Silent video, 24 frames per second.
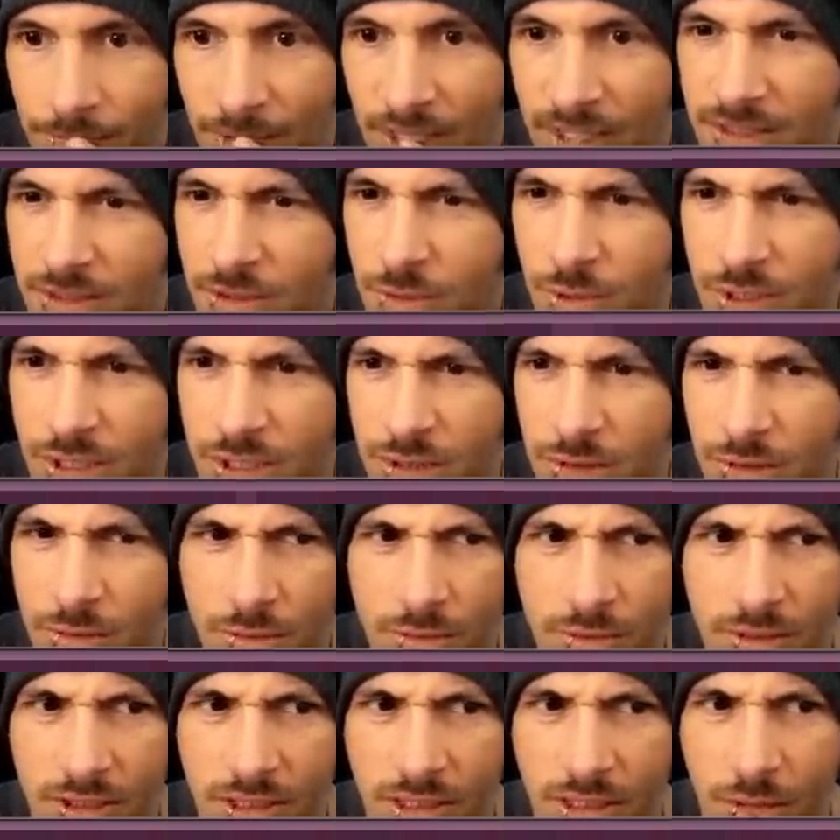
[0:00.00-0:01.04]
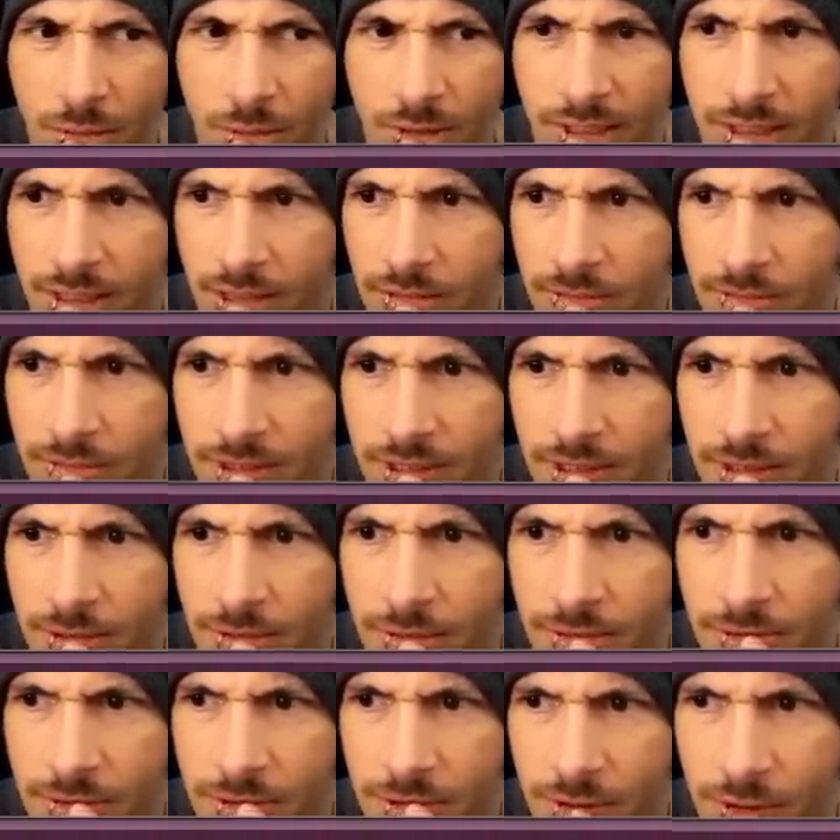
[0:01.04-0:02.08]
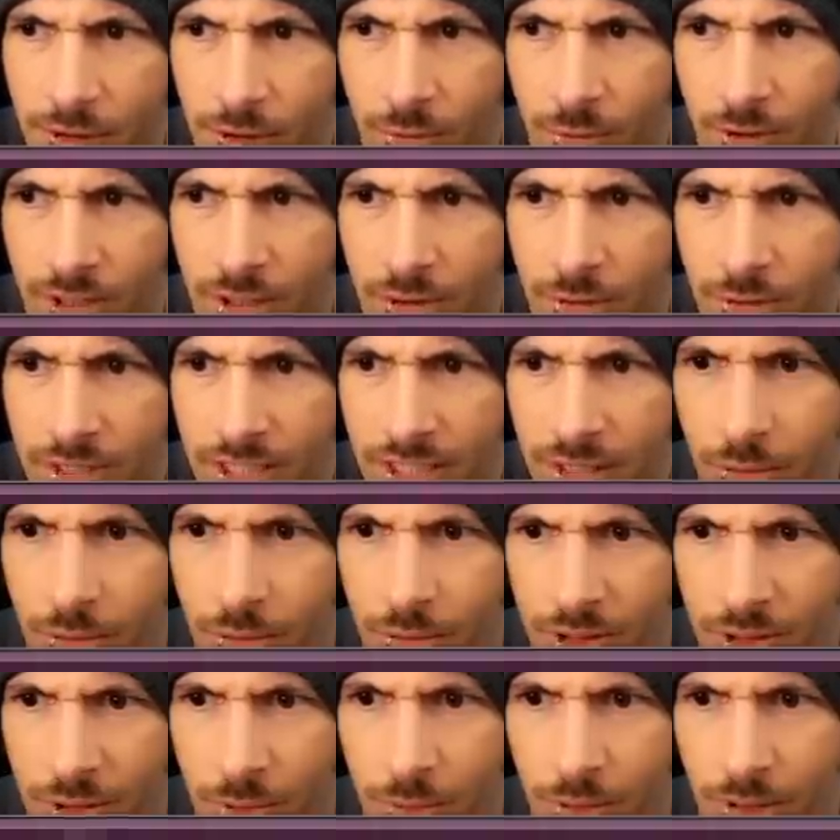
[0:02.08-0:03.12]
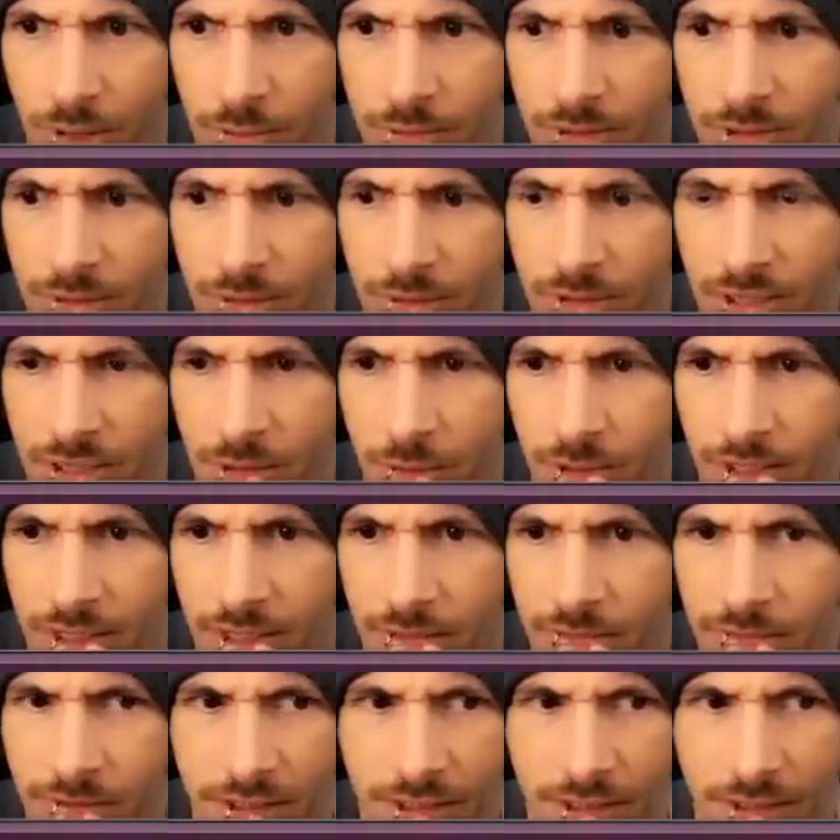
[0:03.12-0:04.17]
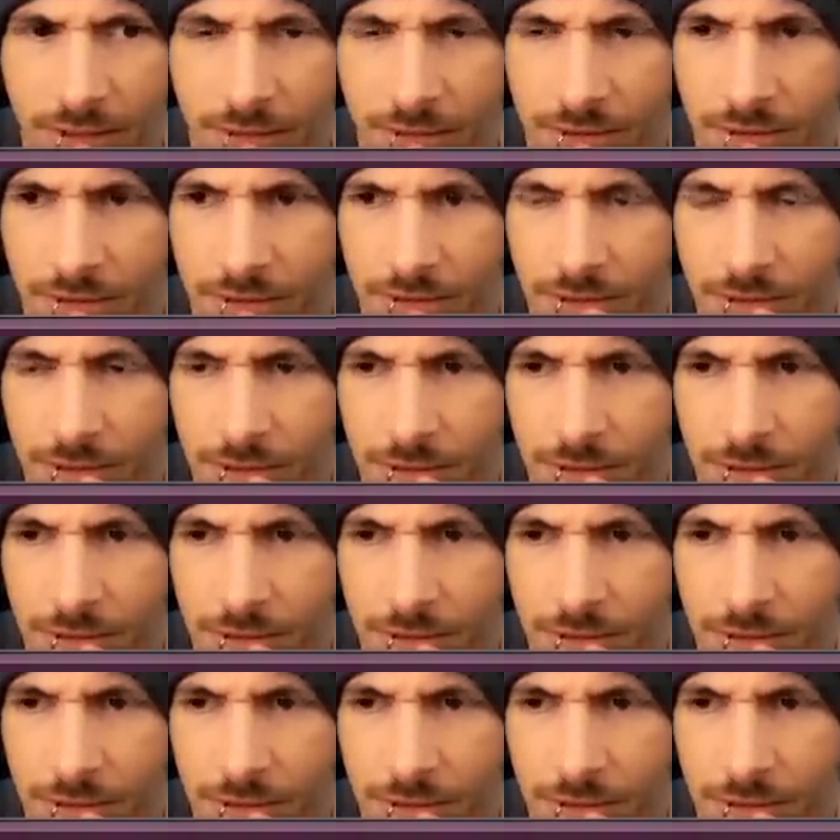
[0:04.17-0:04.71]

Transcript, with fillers: Do we do TOA Hell videos? Should we do TOA? We should probably do TOA Hell videos.